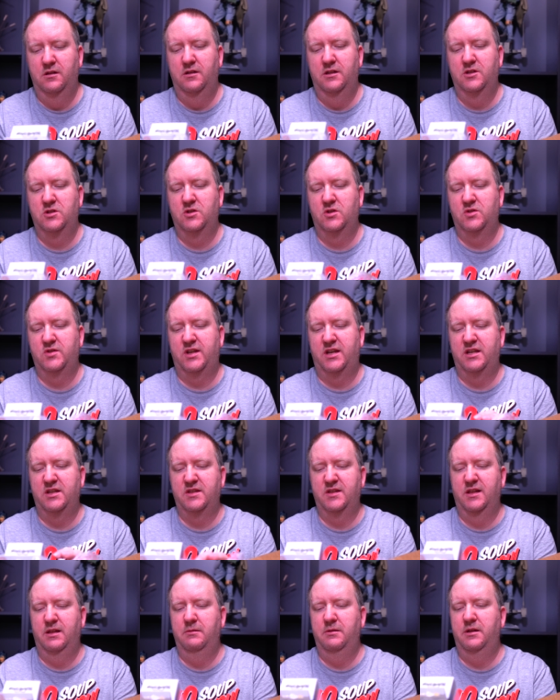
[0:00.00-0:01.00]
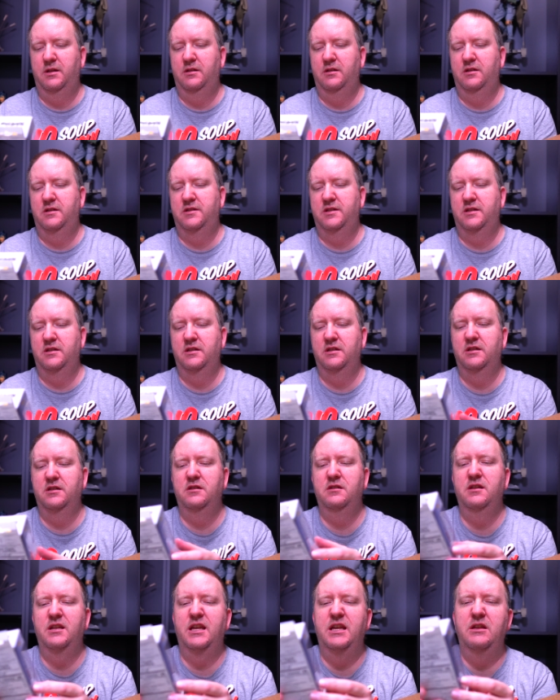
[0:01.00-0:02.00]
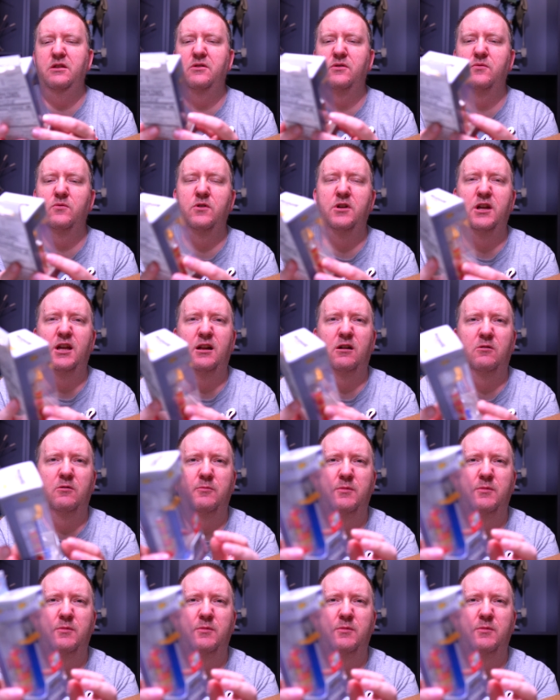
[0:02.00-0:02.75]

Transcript: This looks like it's limited to E3. I don't